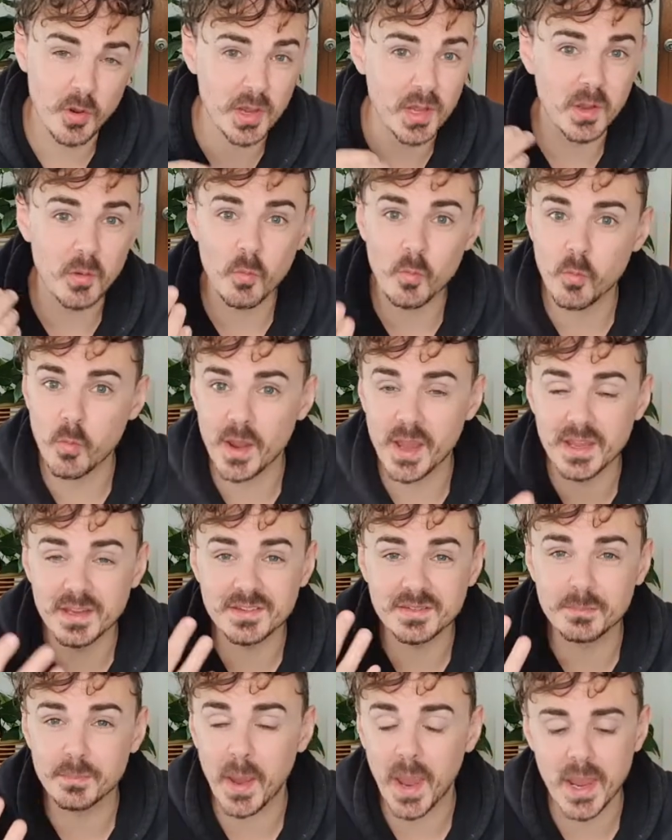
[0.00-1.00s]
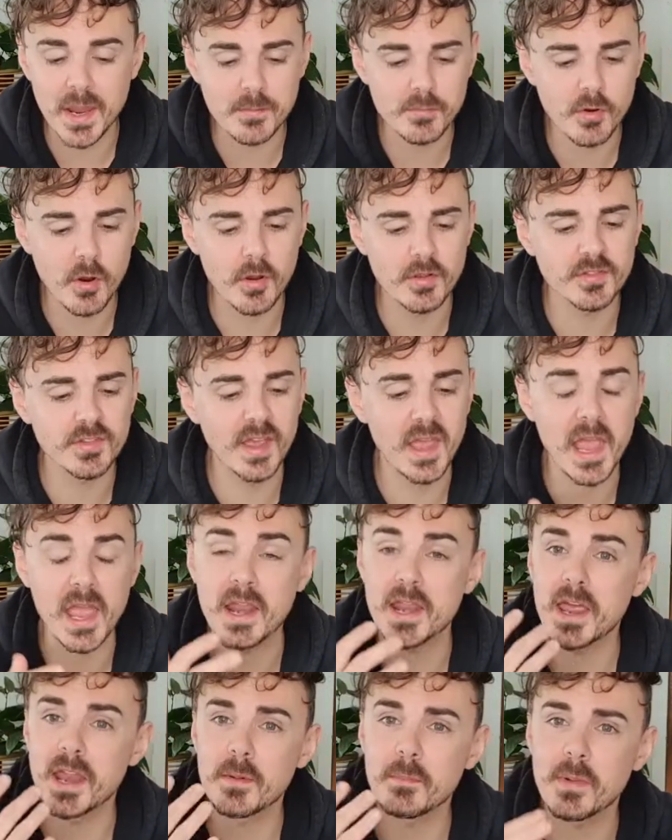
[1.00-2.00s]
wheat, pea protein,
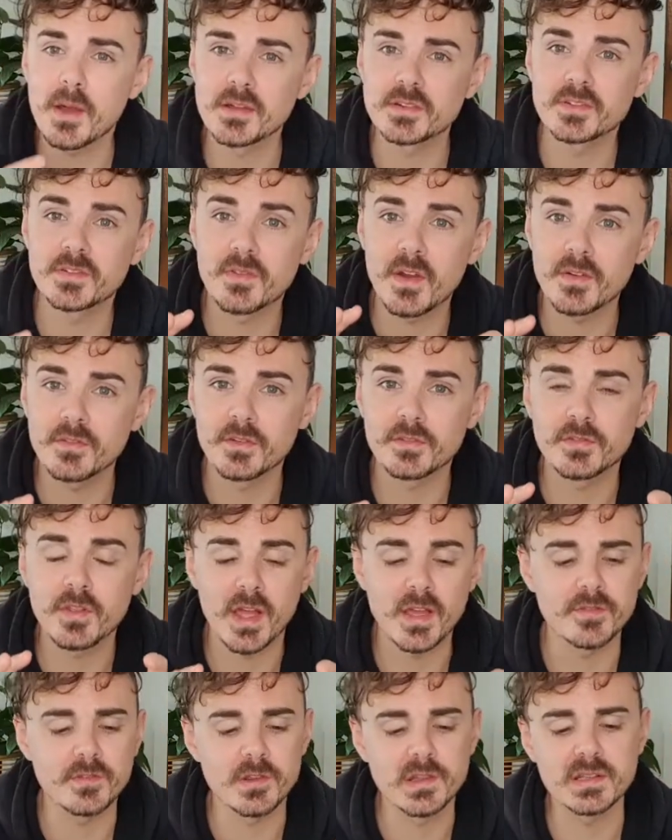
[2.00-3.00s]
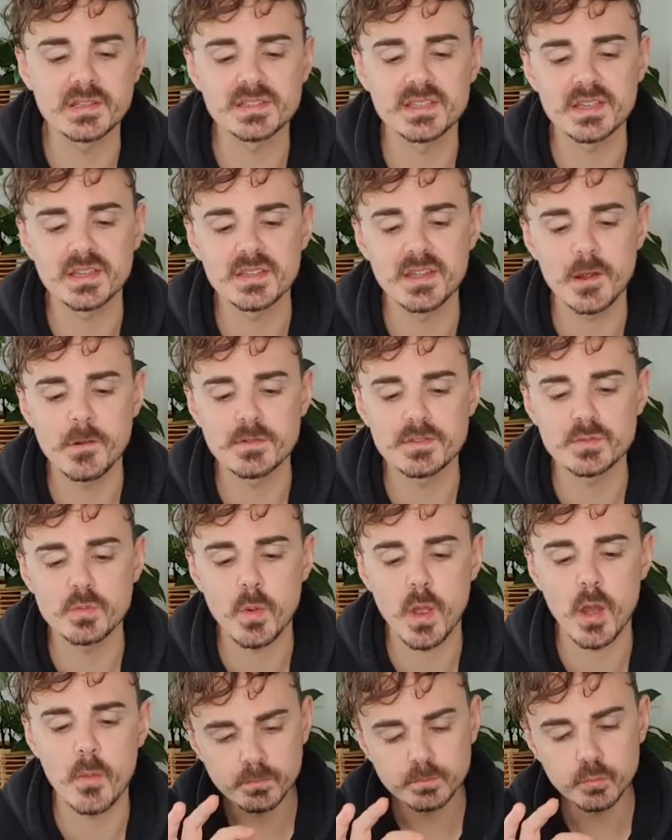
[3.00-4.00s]
and a bunch of other flavorings in there as well.